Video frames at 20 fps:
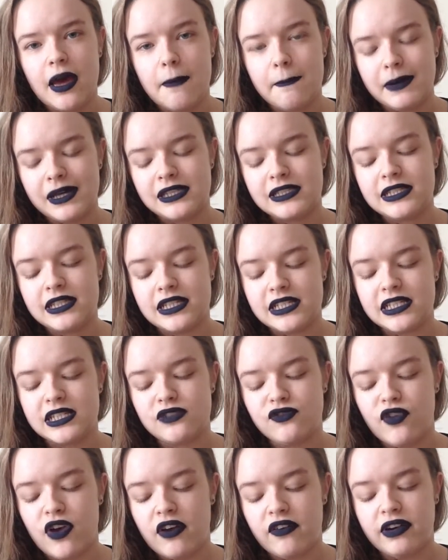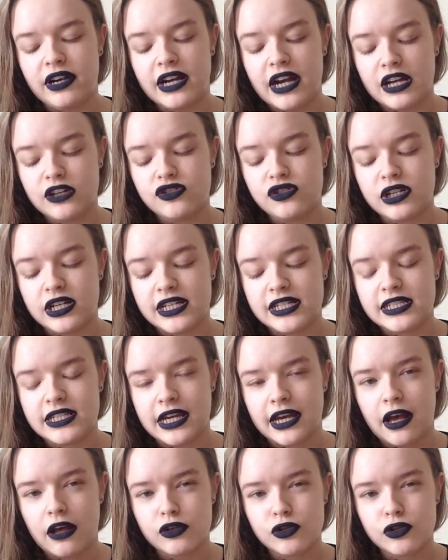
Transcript: amidst this is very naturalistic.